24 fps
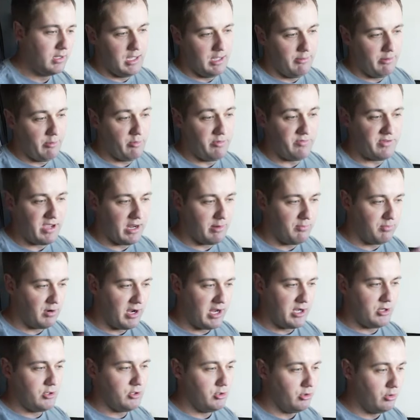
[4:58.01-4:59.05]
And we've got a
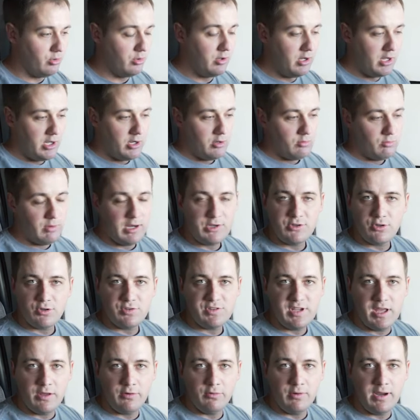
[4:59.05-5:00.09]
brand new retro
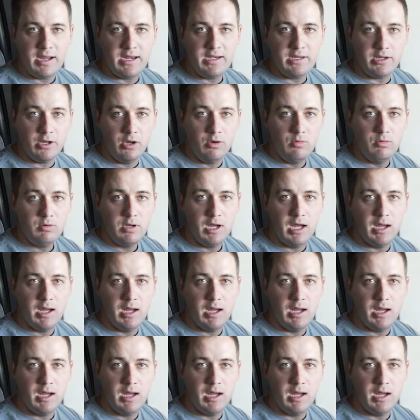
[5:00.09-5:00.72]
sound radio,